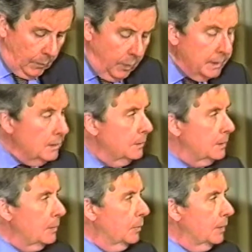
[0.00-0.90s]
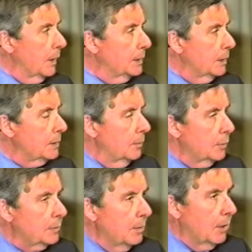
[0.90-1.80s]
What symbolizes the
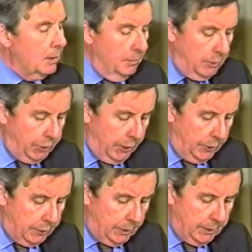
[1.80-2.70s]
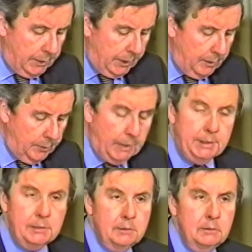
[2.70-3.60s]
most remarkable change that has taken
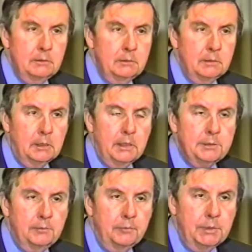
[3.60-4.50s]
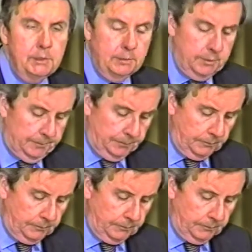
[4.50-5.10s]
place in the last fifty years?